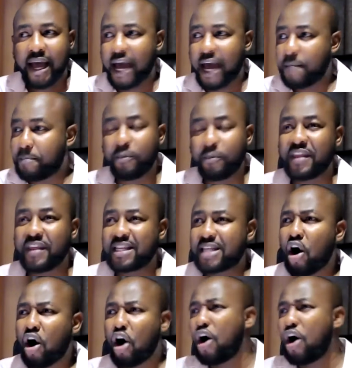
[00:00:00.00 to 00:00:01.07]
and people they say,
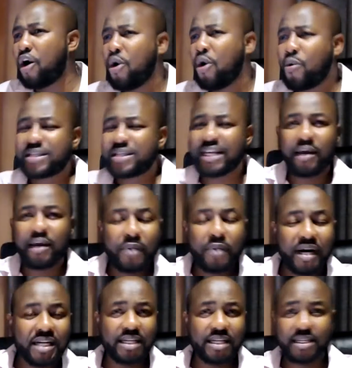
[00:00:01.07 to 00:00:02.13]
oh, we
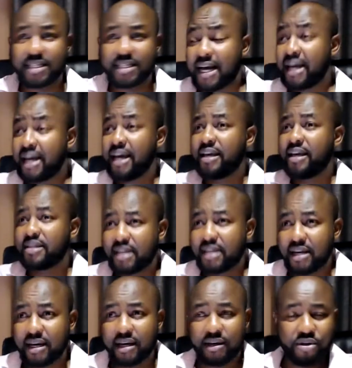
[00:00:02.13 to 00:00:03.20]
celebrate Easter is
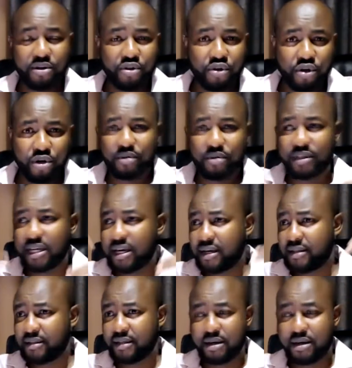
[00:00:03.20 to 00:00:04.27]
the
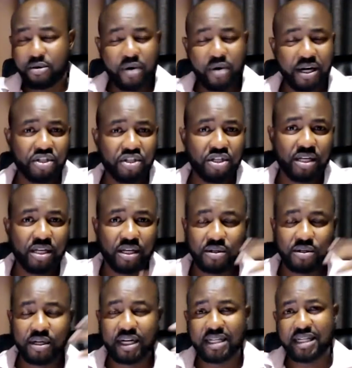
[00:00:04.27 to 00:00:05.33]
when
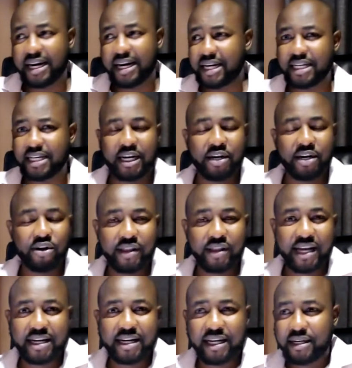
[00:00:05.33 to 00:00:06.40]
Jesus resurrected and all
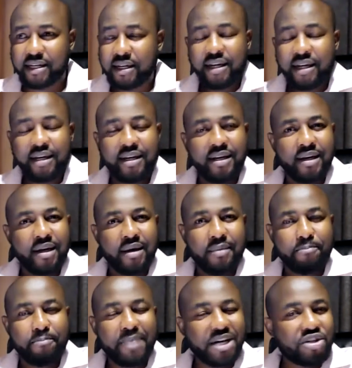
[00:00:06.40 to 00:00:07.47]
that,
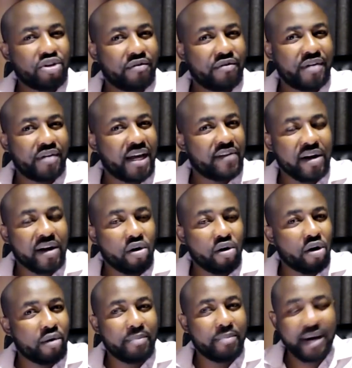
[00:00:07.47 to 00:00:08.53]
but you've never
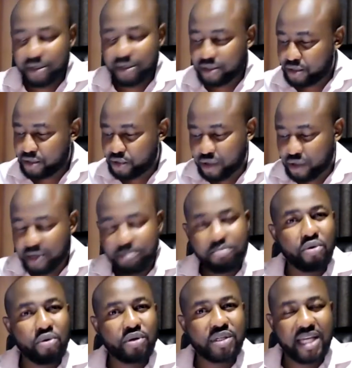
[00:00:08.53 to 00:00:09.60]
gone back to the
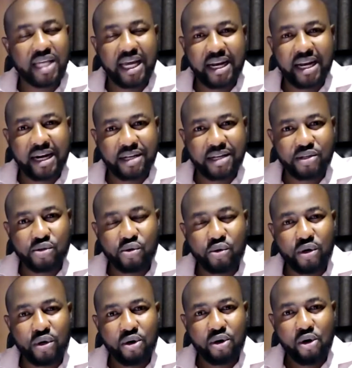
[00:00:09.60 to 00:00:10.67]
books and
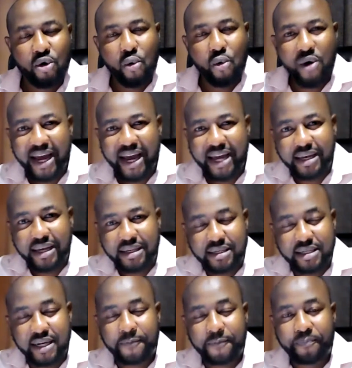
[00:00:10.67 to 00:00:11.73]
understood why
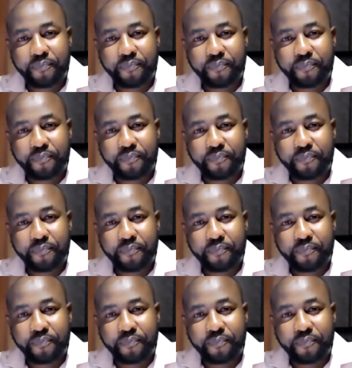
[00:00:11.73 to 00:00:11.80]
Easter,